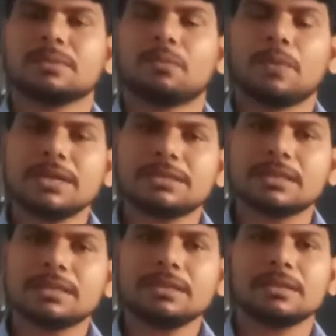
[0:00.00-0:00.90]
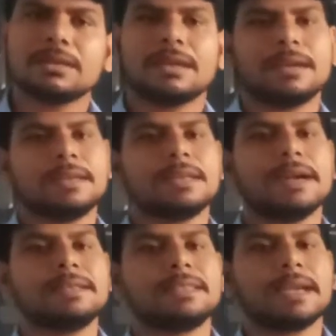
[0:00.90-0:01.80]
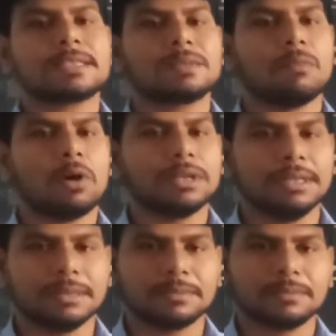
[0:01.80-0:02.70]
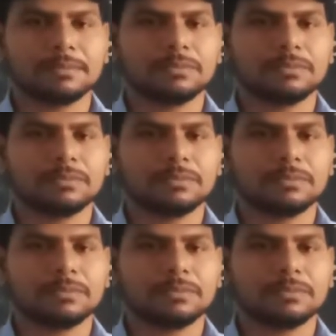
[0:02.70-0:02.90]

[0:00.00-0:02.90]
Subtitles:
winter, he died next morning.